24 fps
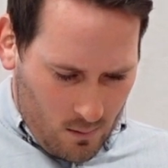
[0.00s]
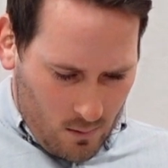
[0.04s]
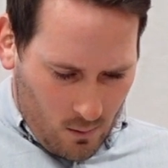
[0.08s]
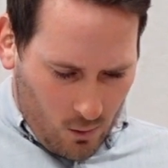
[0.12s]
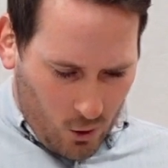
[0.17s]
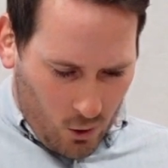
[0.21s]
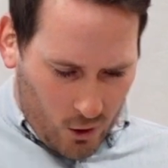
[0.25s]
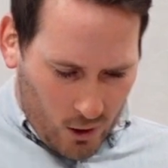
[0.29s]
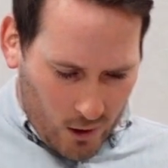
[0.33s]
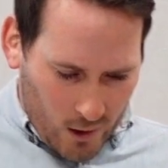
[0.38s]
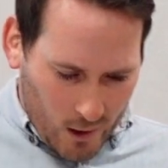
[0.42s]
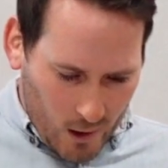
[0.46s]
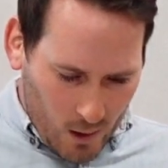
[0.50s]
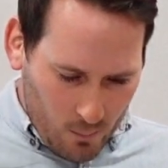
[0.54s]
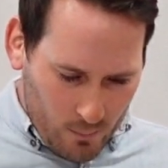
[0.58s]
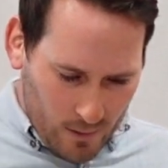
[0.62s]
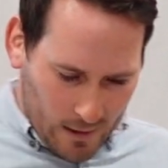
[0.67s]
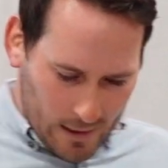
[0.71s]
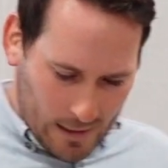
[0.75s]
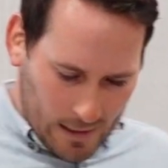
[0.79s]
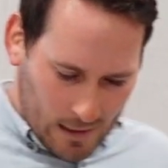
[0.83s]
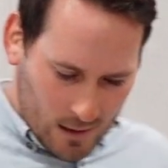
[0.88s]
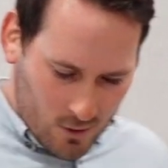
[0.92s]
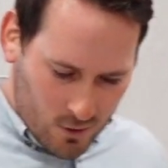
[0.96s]
Look a little bit
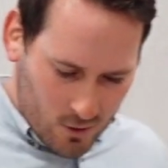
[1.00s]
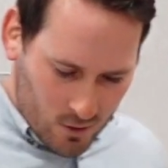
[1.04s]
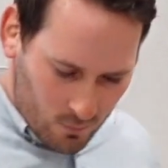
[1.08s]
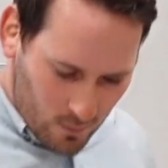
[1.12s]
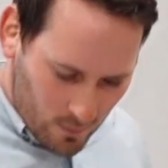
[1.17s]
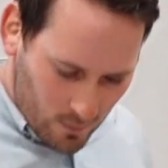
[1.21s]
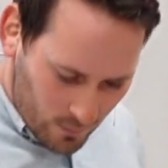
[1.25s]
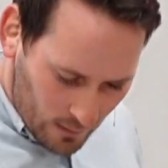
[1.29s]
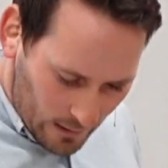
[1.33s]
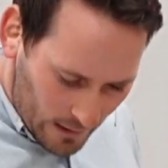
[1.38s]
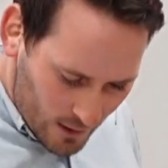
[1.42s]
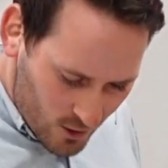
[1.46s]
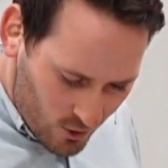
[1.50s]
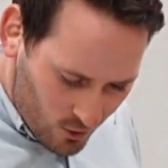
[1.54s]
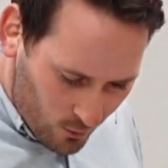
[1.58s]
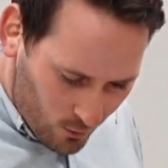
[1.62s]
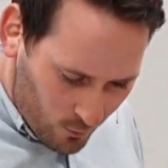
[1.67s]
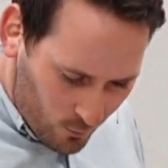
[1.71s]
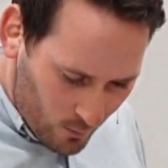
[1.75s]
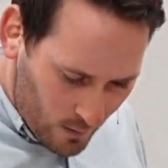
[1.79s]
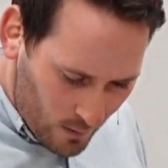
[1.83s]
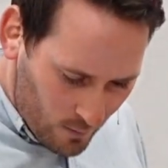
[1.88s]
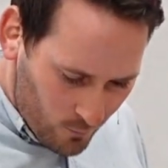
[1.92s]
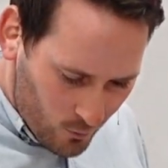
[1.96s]
ahead to Revelation
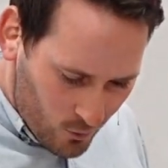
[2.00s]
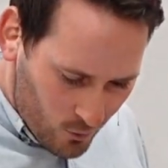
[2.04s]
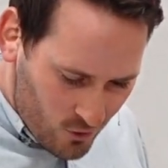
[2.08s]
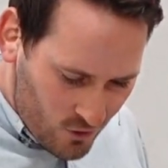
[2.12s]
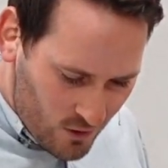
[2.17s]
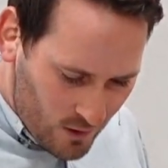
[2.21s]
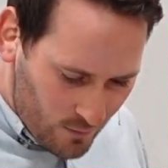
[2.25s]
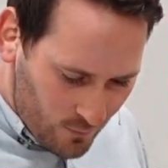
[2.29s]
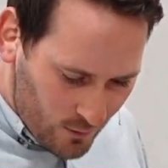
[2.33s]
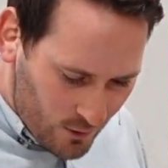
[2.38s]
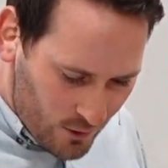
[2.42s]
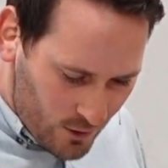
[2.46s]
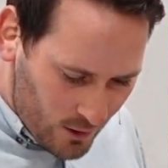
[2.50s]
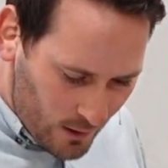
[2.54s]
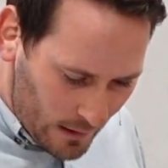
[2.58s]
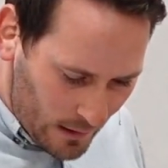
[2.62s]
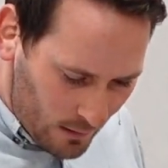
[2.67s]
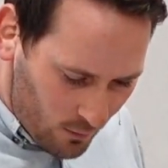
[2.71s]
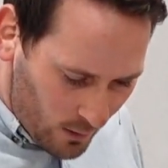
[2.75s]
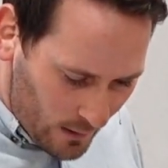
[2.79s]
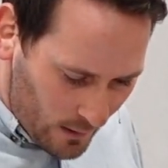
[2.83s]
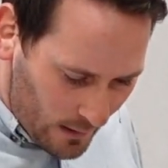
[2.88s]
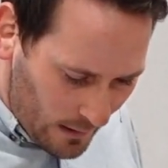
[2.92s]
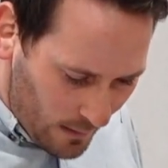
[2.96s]
3, verse
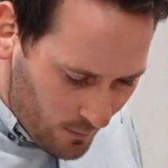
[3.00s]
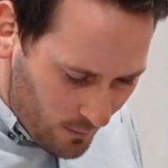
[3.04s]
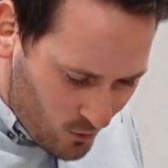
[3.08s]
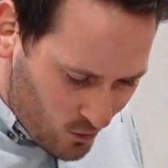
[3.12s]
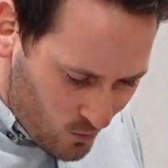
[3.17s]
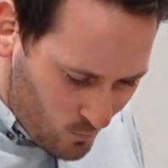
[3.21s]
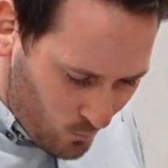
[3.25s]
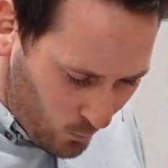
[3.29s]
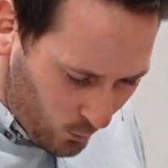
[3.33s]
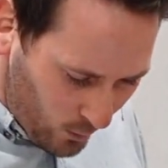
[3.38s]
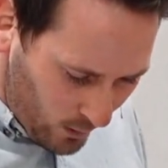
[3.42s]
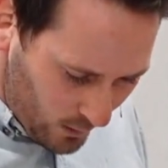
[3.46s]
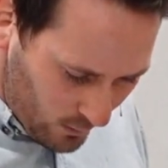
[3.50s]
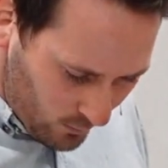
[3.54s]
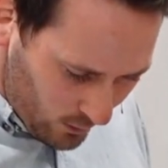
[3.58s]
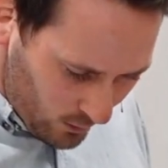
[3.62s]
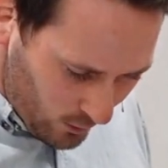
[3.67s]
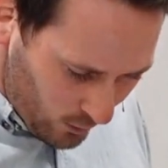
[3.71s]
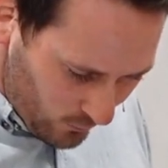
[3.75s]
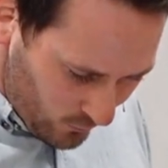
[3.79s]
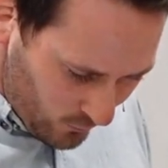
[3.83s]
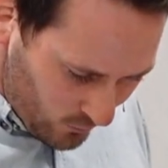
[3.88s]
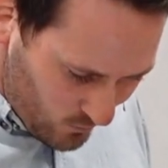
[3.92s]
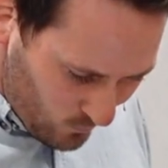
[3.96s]
17, right? Another spoiler
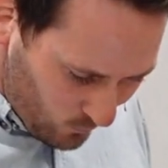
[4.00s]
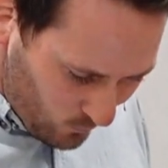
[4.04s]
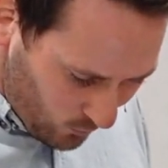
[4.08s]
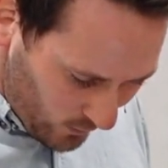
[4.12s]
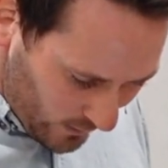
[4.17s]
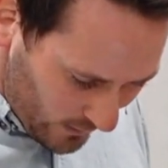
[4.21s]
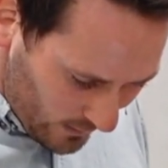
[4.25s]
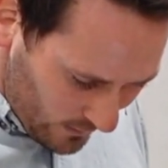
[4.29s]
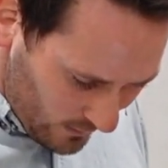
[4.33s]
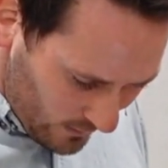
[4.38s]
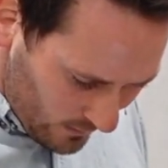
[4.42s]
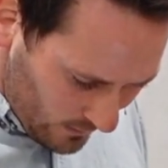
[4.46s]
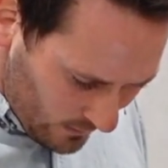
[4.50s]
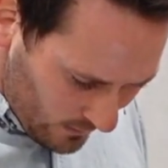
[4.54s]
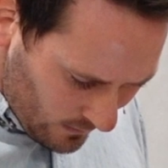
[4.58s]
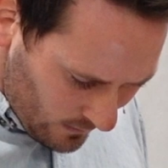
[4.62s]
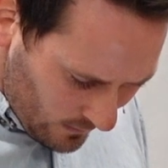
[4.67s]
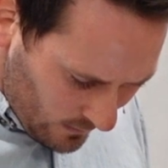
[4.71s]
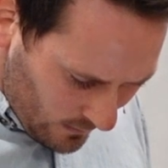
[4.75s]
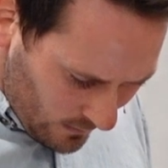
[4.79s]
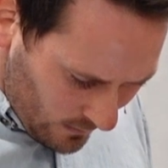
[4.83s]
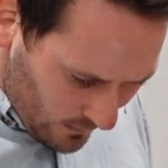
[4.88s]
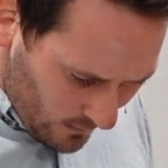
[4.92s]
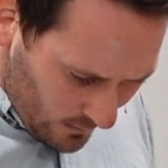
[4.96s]
alert this morning.
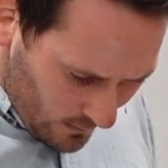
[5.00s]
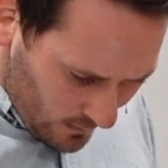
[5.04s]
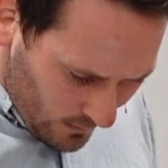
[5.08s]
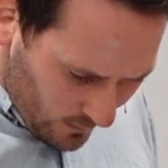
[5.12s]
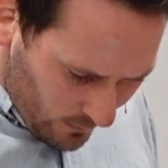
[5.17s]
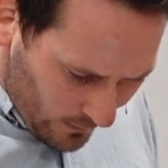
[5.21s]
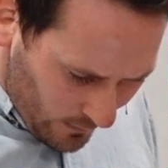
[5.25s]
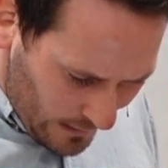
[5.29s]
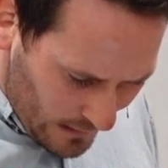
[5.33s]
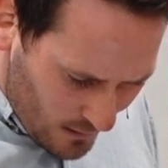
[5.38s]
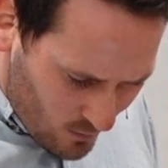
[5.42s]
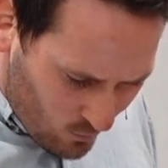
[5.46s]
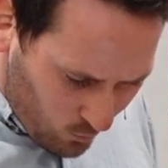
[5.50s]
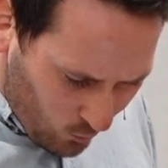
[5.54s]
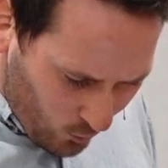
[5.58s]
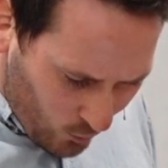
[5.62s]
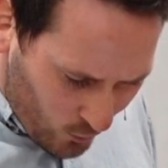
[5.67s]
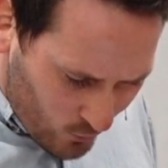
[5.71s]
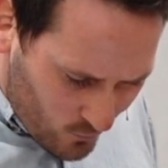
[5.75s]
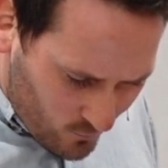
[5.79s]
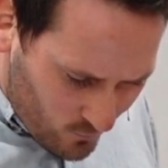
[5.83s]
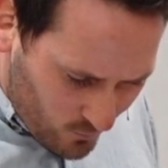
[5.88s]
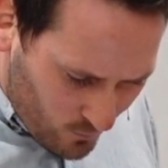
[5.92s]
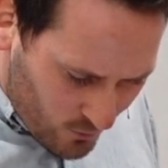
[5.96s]
These
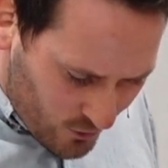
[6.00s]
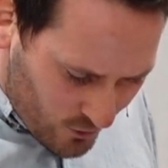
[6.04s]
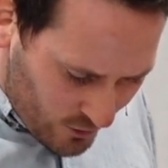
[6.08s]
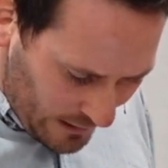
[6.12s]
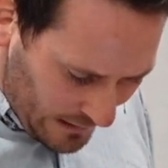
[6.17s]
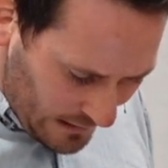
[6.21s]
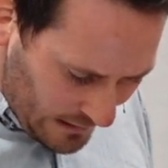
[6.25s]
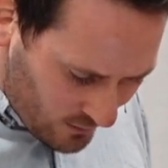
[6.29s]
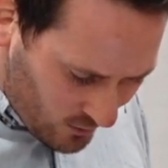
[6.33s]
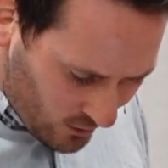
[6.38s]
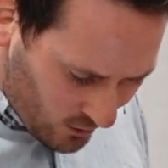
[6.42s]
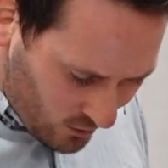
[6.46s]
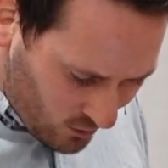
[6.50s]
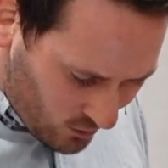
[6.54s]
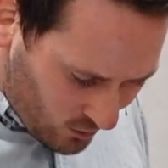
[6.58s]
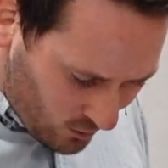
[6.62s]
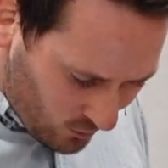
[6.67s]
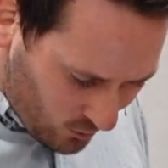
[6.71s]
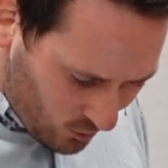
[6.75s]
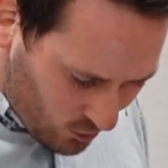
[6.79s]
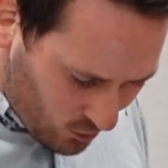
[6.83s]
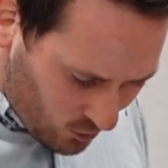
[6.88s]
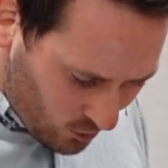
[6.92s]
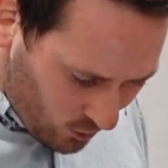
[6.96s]
words from Jesus to
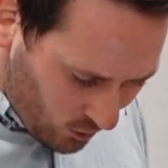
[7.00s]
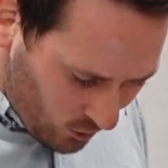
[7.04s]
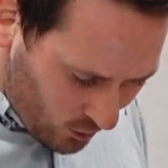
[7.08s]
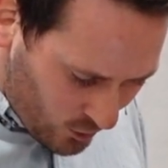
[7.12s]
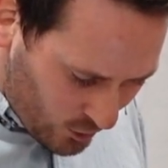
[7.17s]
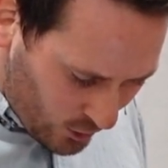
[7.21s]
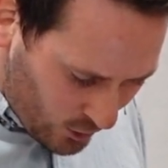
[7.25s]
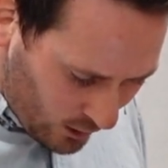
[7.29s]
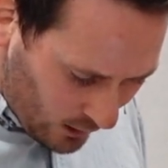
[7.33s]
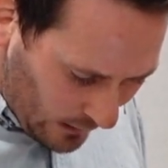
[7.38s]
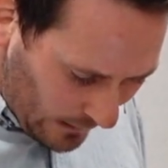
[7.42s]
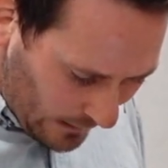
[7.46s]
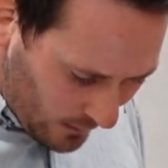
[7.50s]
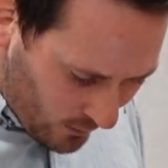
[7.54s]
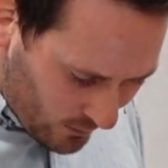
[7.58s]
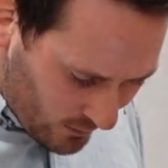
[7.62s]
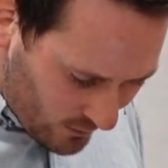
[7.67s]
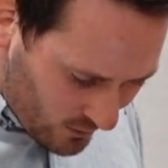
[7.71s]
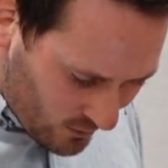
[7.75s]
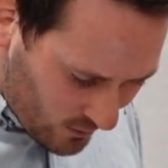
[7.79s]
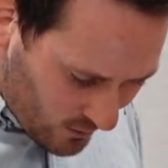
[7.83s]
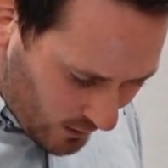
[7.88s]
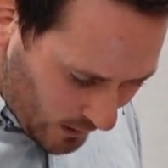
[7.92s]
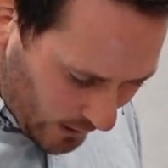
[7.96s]
the church at
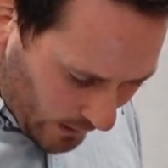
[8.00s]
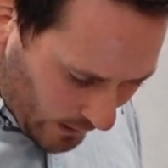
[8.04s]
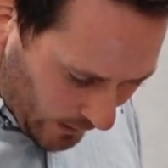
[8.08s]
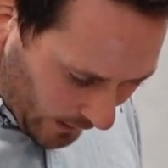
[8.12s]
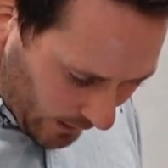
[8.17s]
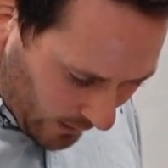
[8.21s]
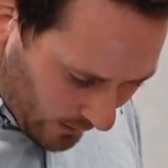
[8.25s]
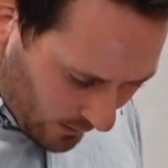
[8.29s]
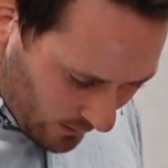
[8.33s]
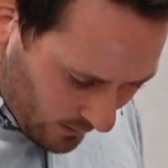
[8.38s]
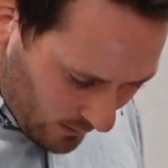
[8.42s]
Laodicea.